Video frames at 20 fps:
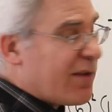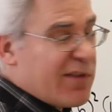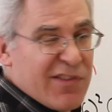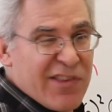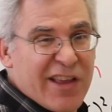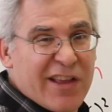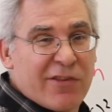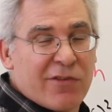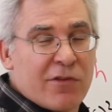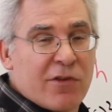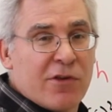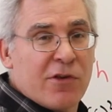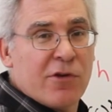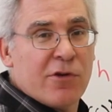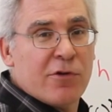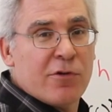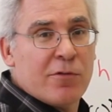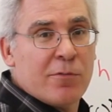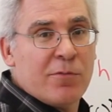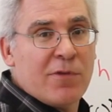6
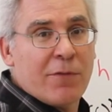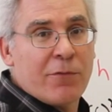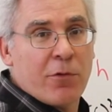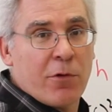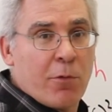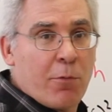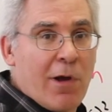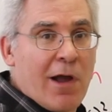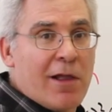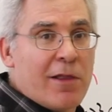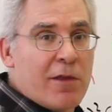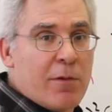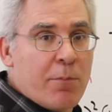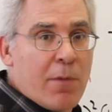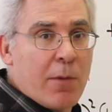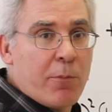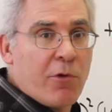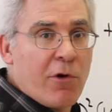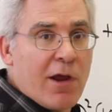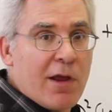cubed, after a while you've
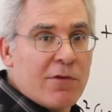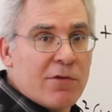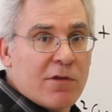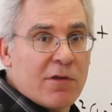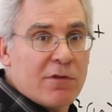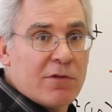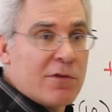memorized it,